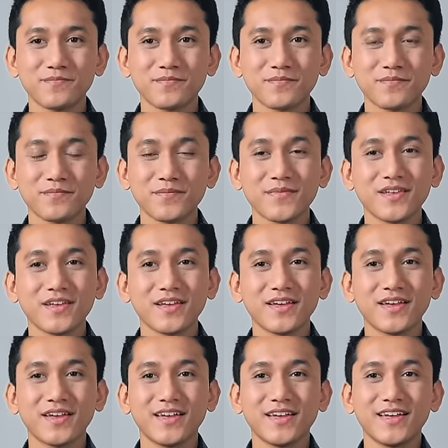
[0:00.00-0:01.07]

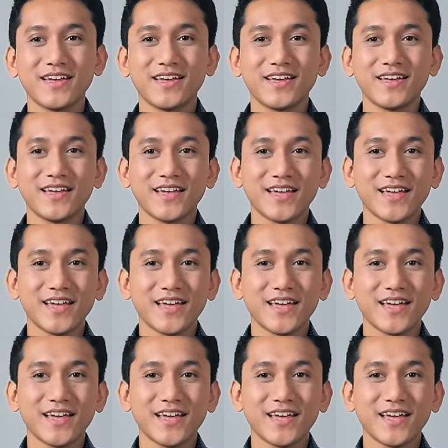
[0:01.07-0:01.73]
[no speech]